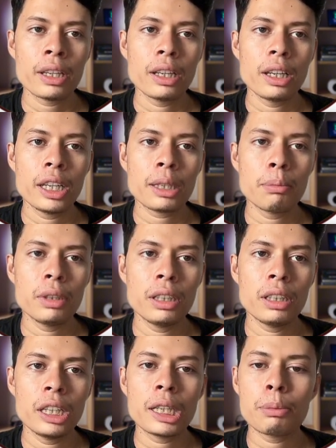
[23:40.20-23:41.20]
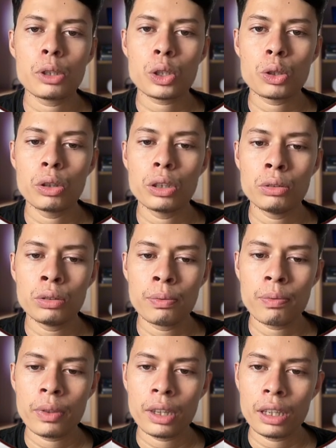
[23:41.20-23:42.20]
let me show you.
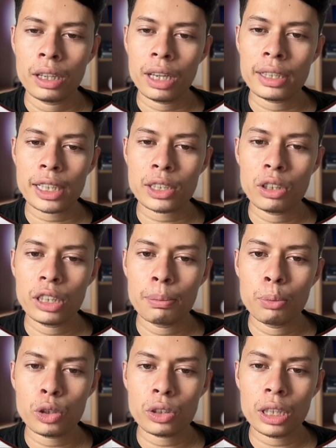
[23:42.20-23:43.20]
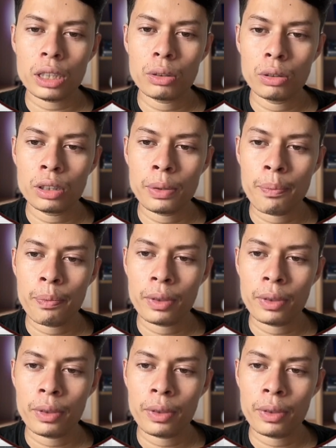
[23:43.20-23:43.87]
It's actually the postal code,